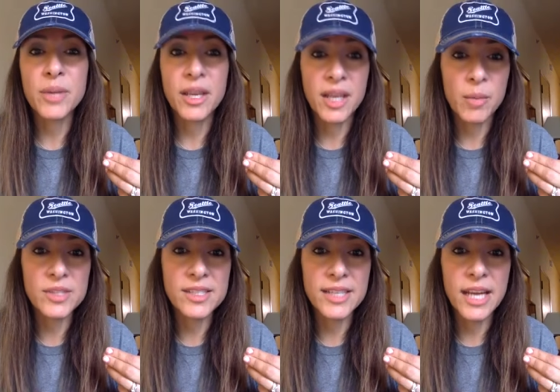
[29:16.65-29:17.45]
being able
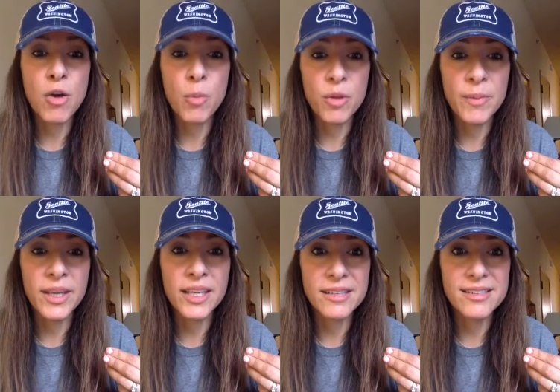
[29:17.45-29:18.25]
to stay at home with
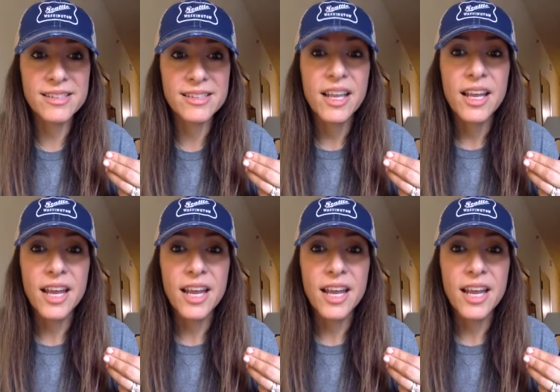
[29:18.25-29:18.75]
my kids